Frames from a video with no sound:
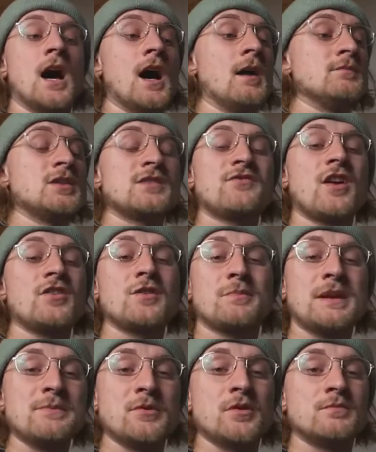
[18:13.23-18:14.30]
just for other
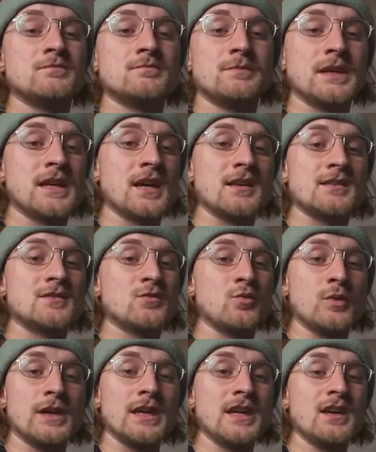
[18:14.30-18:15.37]
people, because
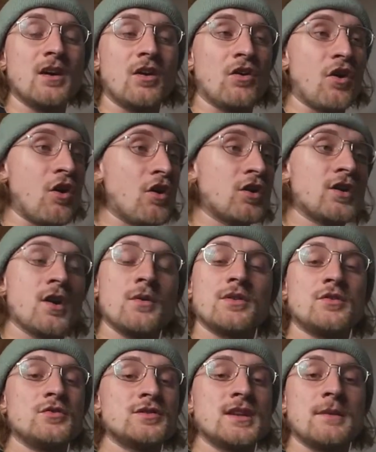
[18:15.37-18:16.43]
we are all going
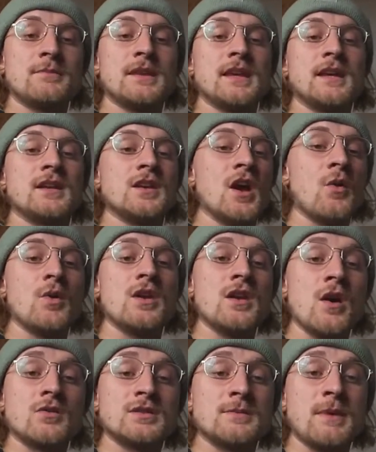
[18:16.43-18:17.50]
through something no one
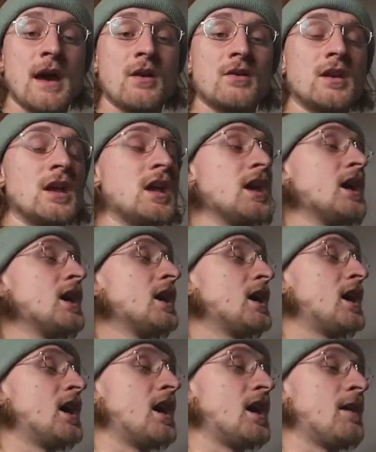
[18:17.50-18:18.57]
knows about.
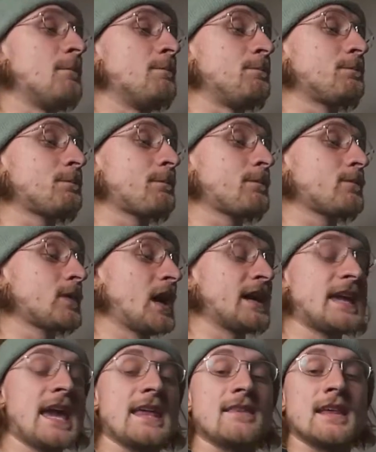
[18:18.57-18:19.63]

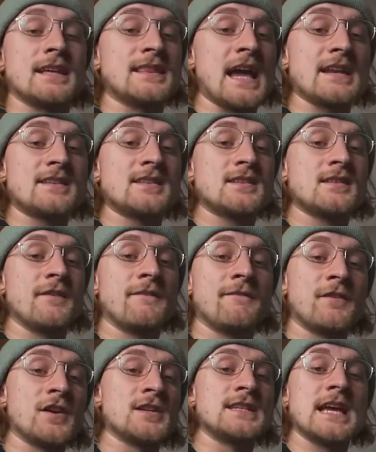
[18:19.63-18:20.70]
Again, like that's the
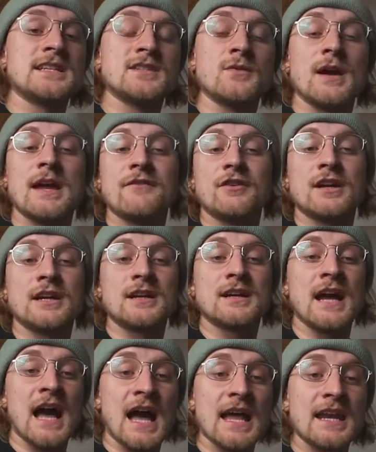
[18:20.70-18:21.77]
first tattoo I ever
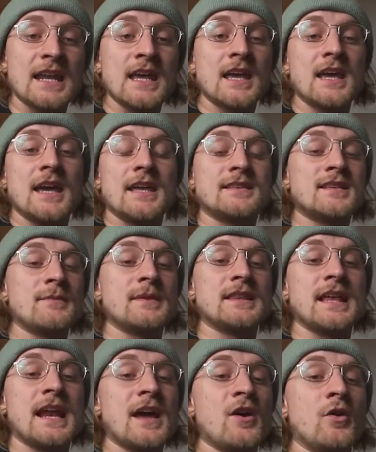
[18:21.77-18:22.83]
got. It's something
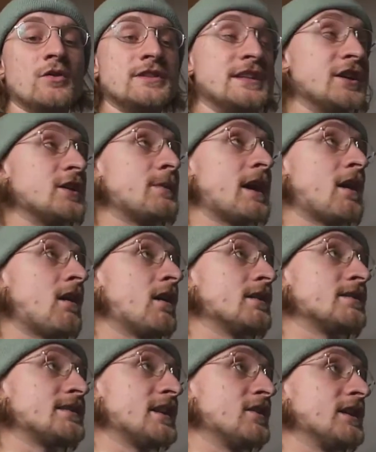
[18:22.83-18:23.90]
that I hold dear to my heart
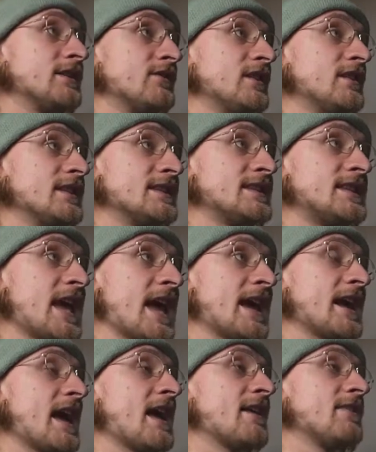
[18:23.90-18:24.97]
still, even to this
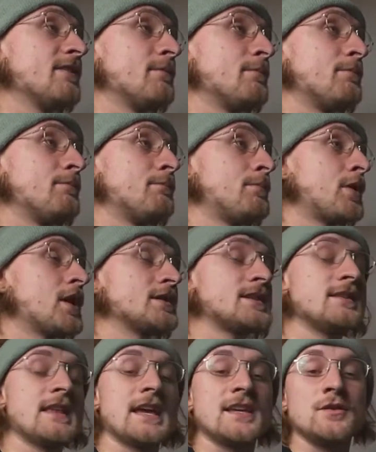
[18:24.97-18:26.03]
day. The
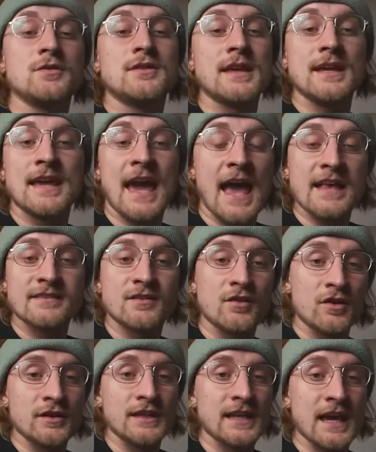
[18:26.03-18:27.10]
person that you think has it
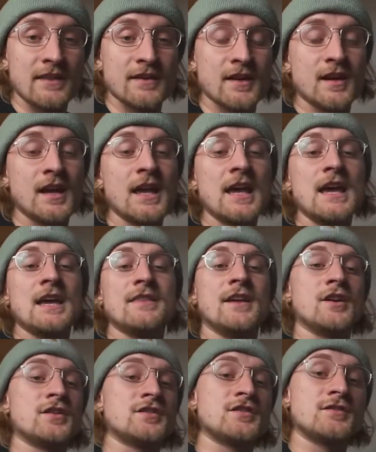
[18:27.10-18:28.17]
all together,
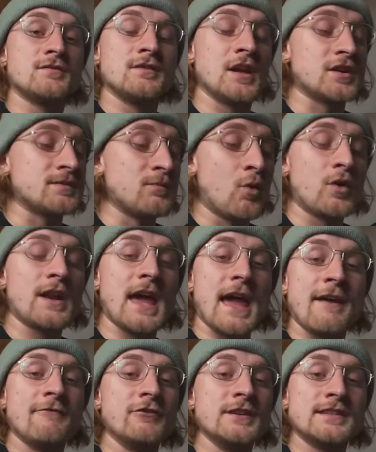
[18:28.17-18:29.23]
there's more to
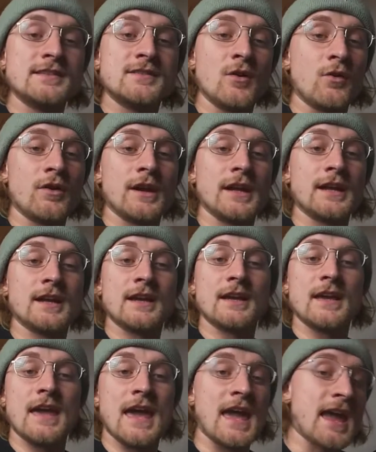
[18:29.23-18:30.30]
every story,
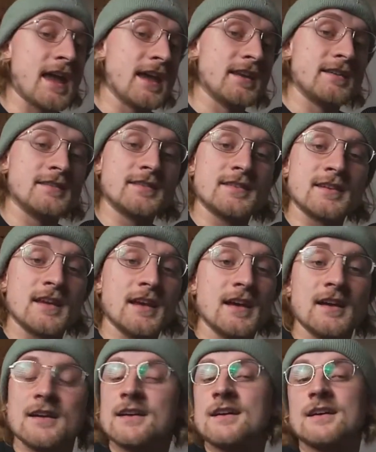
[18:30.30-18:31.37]
and
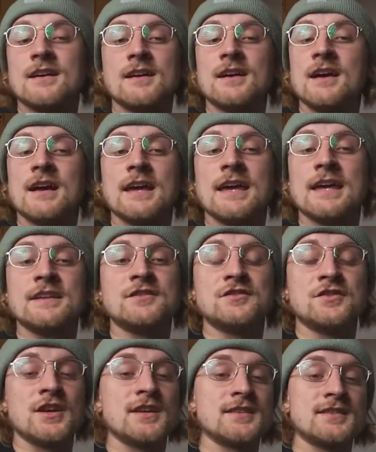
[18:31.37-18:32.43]
it's
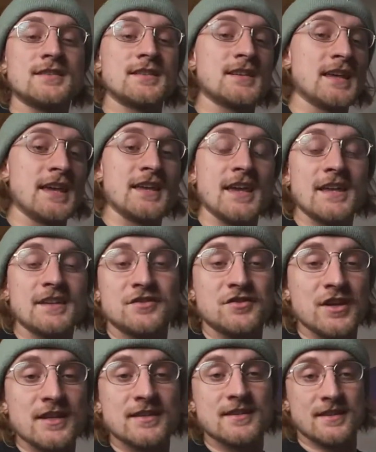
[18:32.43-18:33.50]
just
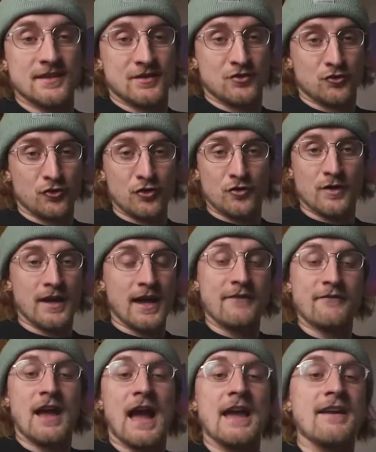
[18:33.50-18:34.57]
true.
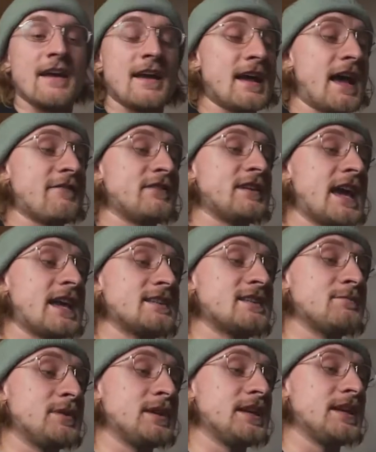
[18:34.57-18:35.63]
I've yet to
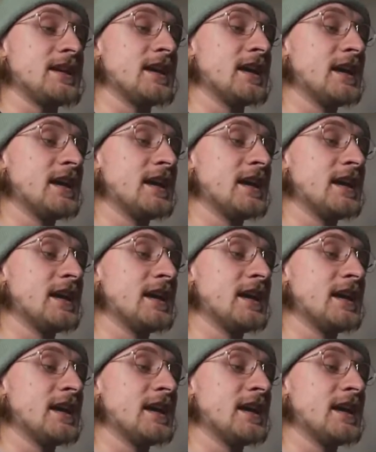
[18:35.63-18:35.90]
be